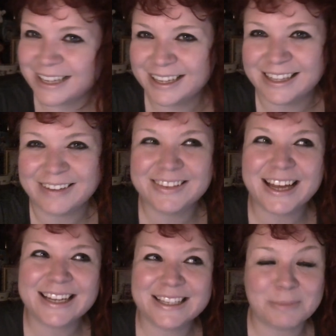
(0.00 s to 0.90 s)
Now
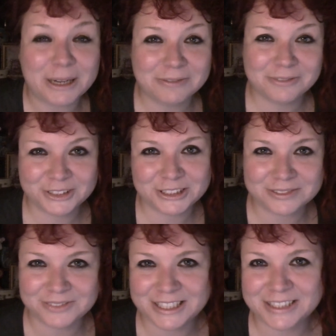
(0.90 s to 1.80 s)
that is my
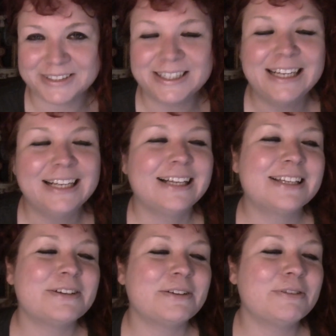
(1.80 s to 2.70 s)
original video.
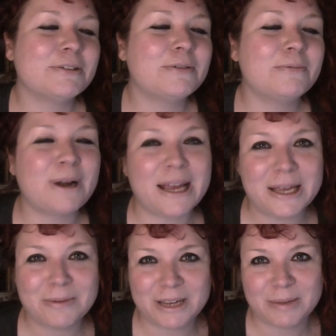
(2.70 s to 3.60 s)
So if you go
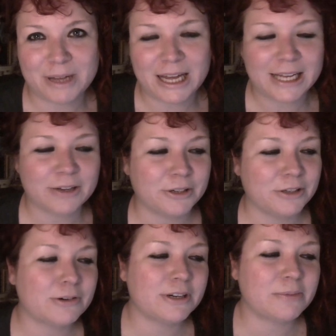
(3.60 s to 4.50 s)
way back, or
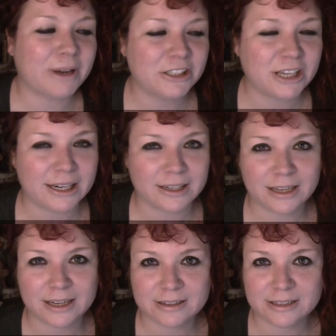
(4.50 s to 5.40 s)
you go into my channel
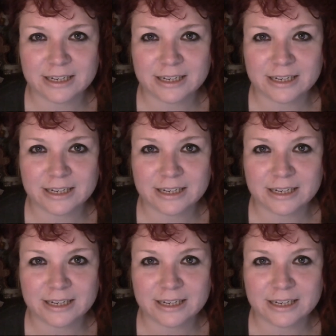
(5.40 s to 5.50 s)
and